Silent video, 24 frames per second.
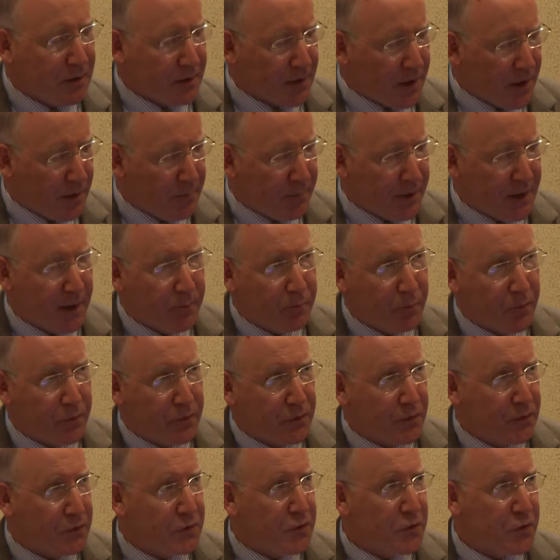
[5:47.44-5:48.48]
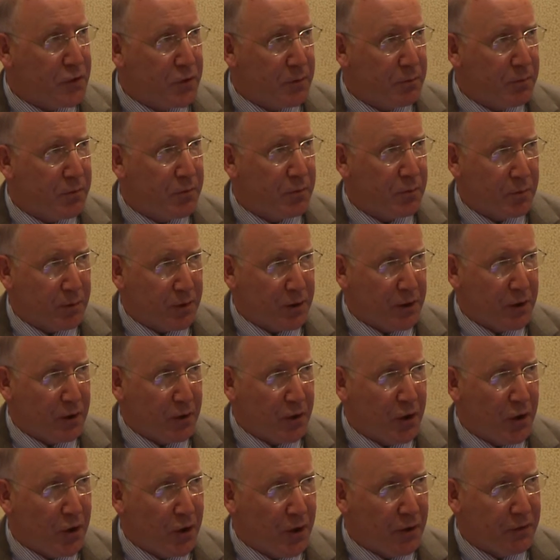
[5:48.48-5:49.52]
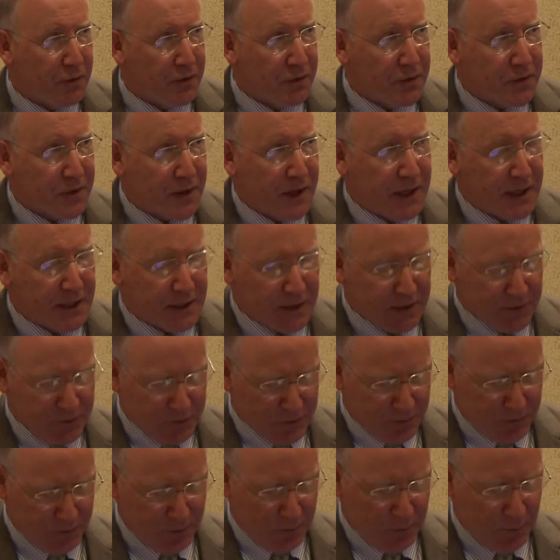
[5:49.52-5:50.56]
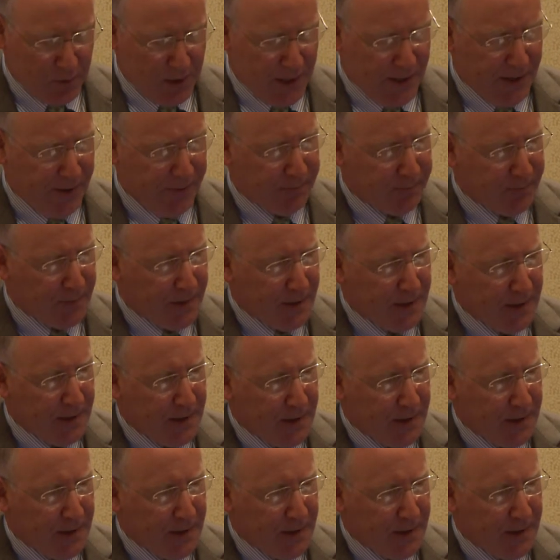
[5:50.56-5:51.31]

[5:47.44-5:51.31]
Coming up with the terms we were going to call this guideline took a while.